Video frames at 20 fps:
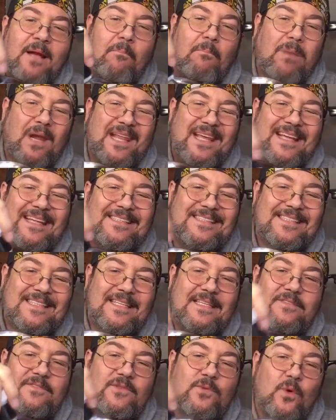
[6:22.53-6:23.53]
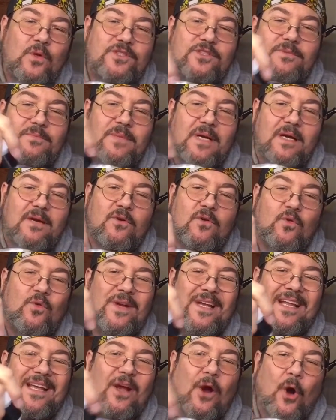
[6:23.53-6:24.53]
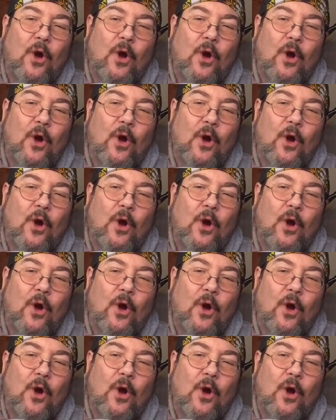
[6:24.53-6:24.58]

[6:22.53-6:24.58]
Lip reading: blends in for some really